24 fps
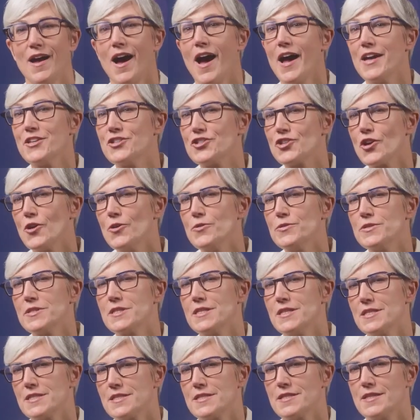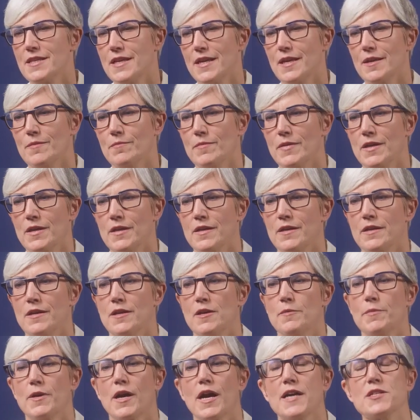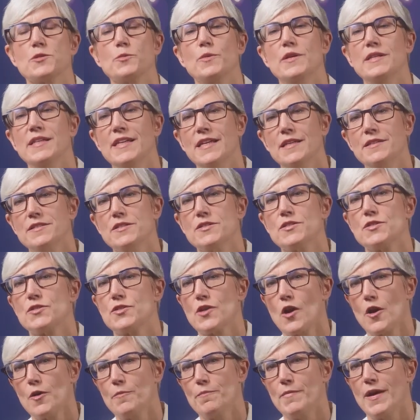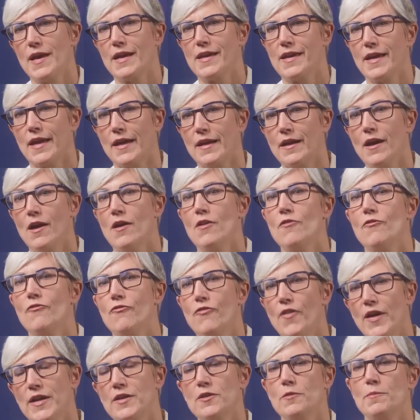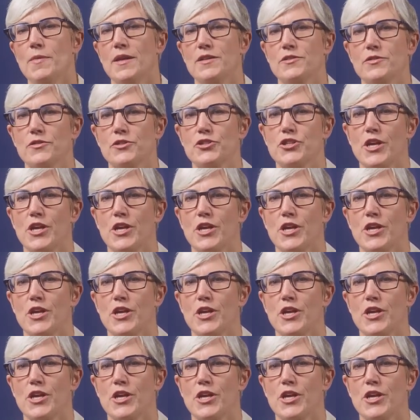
I chose this theme because we need to start making fundamental